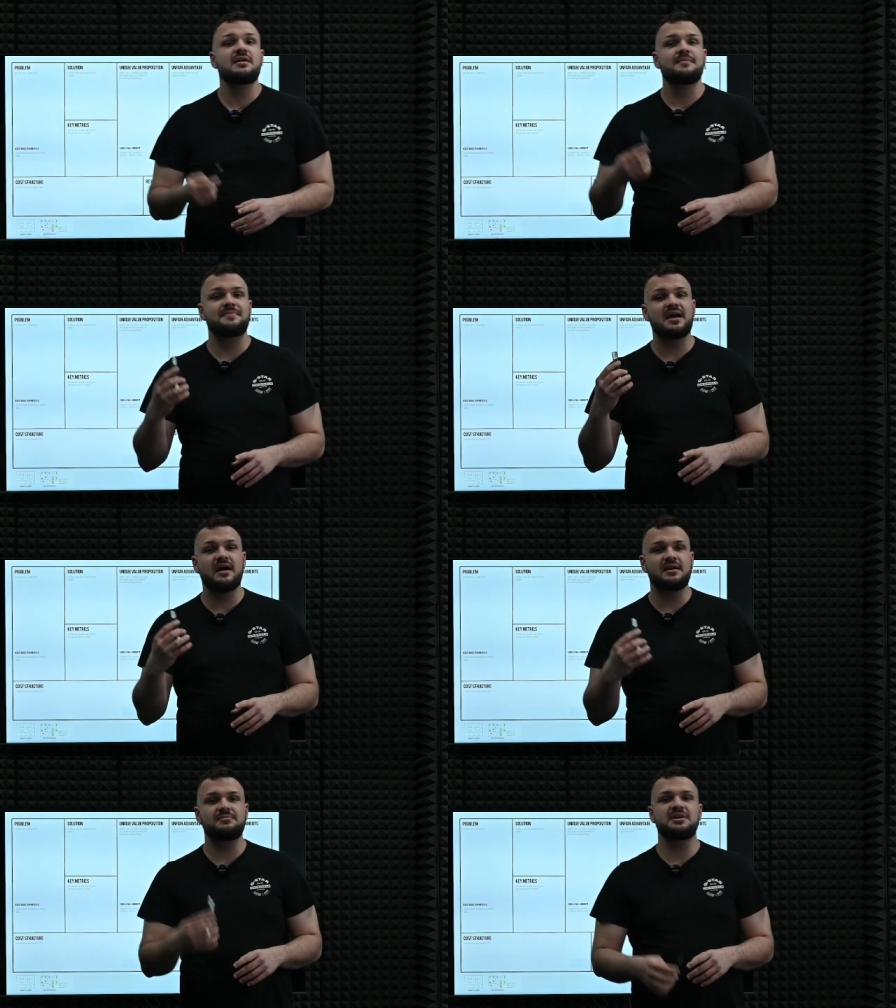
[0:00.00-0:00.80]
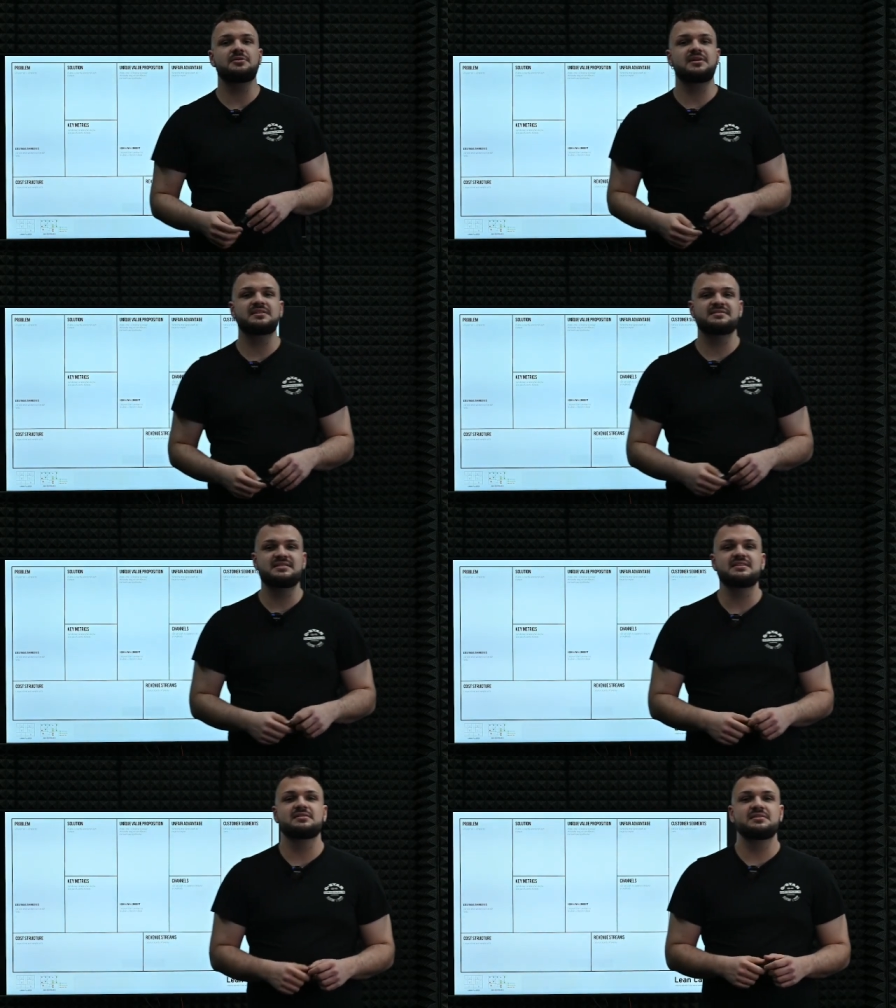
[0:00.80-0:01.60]
Behind me you can see
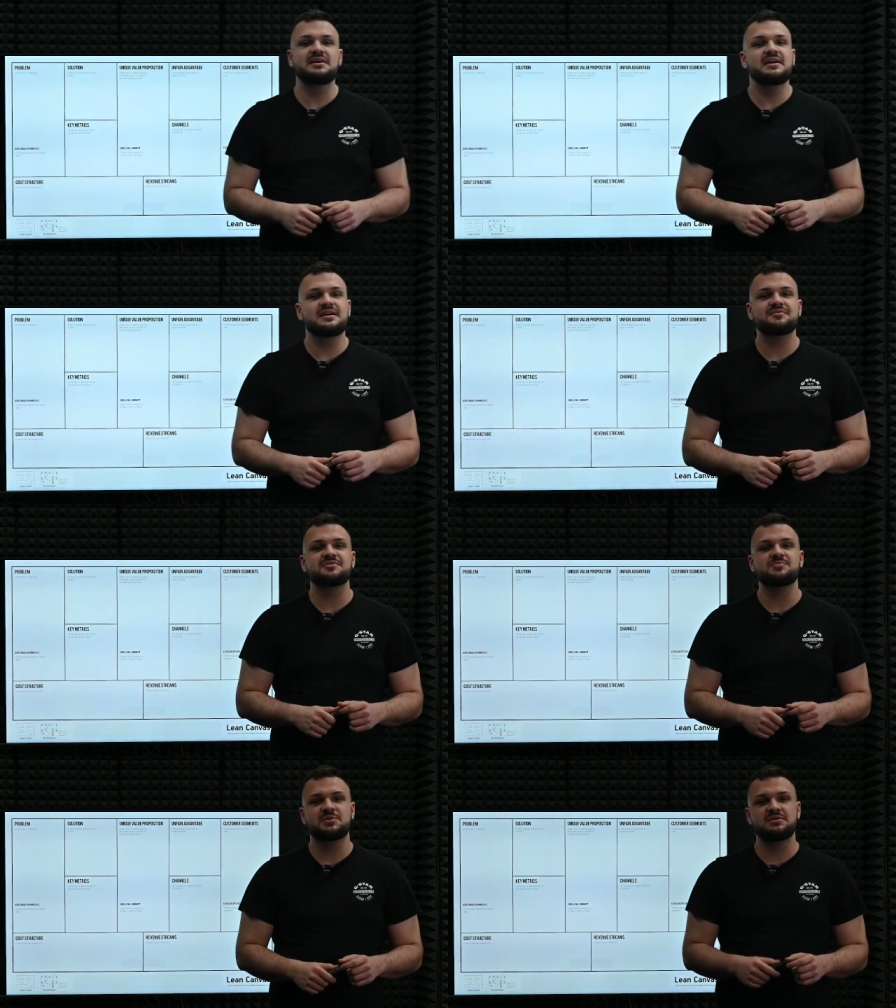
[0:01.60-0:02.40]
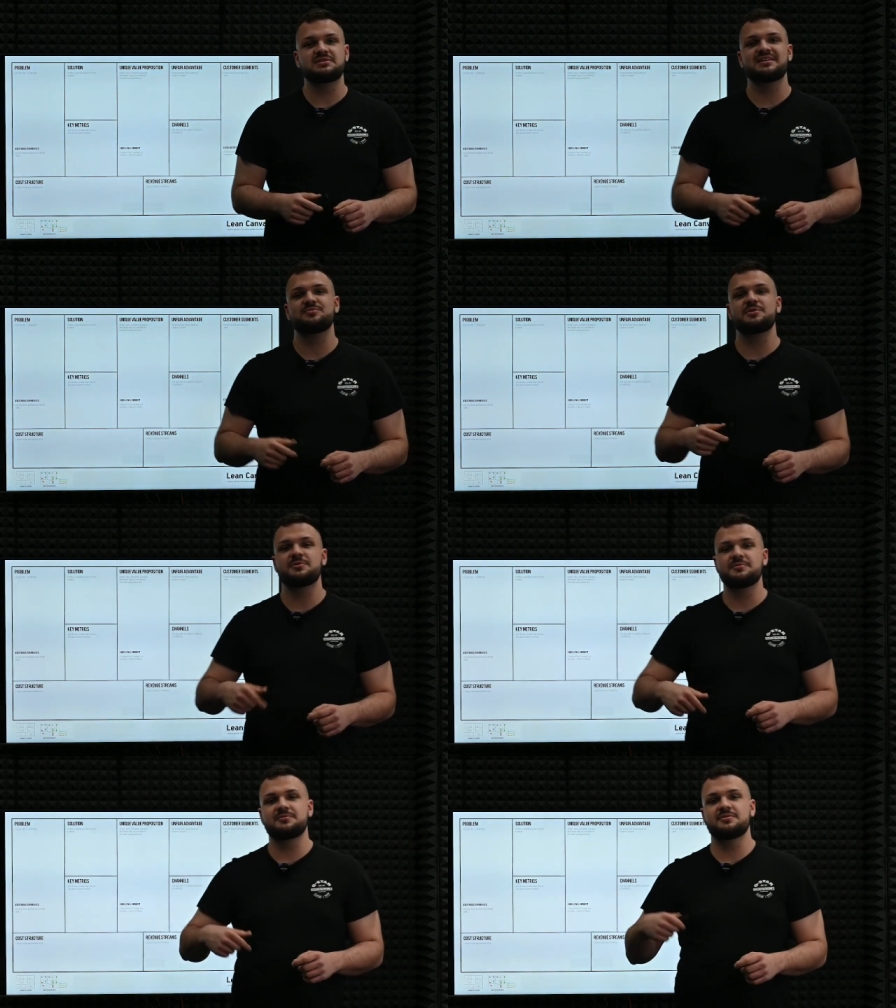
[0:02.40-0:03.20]
the lean canvas model that we'll